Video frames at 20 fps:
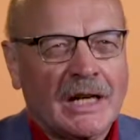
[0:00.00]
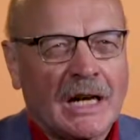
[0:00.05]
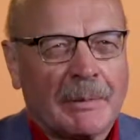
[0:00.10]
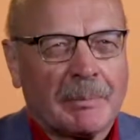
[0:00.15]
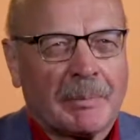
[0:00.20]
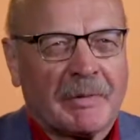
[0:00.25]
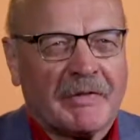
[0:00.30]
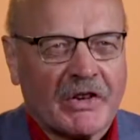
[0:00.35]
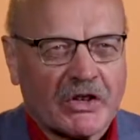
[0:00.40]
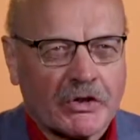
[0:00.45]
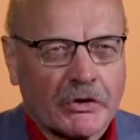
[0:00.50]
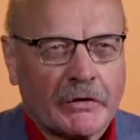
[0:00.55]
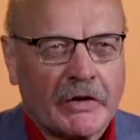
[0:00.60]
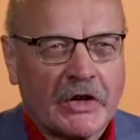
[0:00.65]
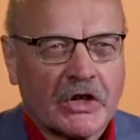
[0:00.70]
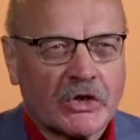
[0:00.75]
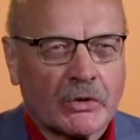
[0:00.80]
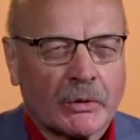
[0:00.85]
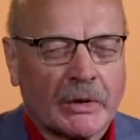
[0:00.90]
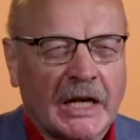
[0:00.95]
I'm Professor of
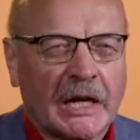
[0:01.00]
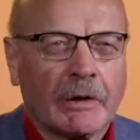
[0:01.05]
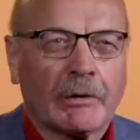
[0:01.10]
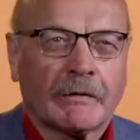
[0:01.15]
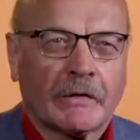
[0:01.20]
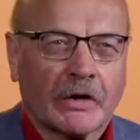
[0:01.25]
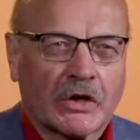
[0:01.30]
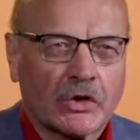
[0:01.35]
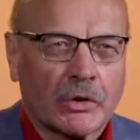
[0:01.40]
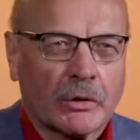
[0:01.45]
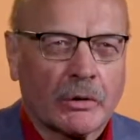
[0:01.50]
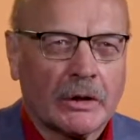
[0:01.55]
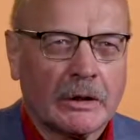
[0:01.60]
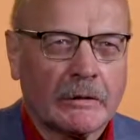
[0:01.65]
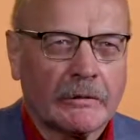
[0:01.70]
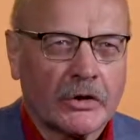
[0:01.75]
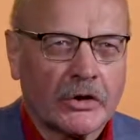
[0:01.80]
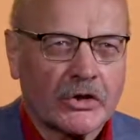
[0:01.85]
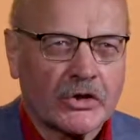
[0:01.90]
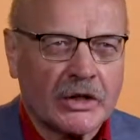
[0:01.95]
History here at Victoria
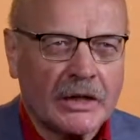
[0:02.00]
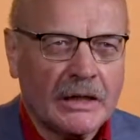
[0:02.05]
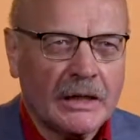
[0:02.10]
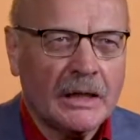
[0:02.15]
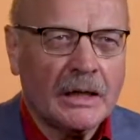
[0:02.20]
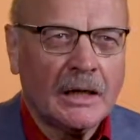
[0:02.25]
University.